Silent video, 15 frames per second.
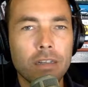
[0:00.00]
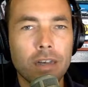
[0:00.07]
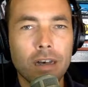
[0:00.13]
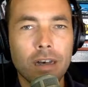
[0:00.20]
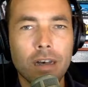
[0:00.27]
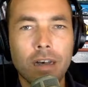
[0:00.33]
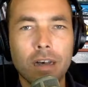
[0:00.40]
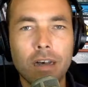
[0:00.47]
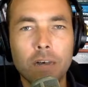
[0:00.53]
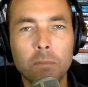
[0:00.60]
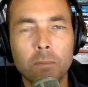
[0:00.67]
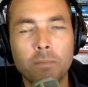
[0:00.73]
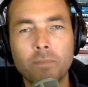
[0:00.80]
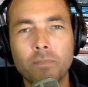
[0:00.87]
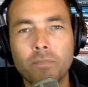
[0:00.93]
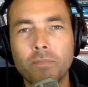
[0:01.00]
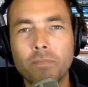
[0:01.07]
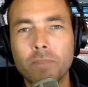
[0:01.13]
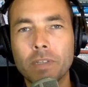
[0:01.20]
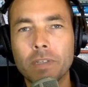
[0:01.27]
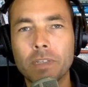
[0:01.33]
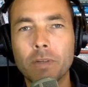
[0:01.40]

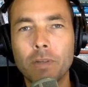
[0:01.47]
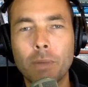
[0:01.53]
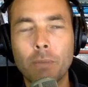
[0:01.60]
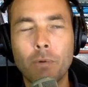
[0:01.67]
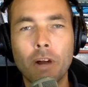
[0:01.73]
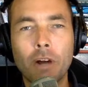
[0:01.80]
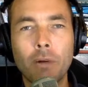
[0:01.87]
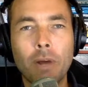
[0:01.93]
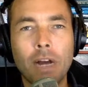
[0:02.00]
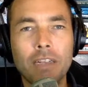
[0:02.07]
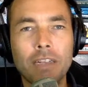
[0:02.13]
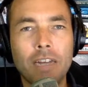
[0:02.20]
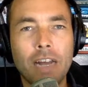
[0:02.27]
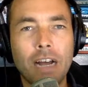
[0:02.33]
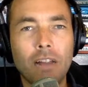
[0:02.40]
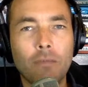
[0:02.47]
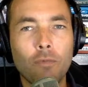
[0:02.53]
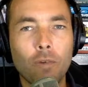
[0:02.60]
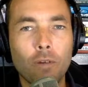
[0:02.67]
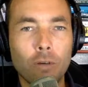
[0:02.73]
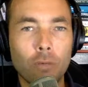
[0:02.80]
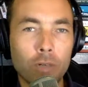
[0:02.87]
So they brought her back to
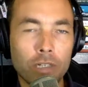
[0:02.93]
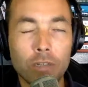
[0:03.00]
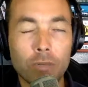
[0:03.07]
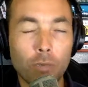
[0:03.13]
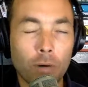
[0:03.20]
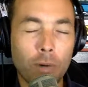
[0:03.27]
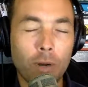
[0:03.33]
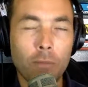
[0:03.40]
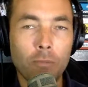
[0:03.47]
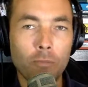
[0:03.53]
California, which is where my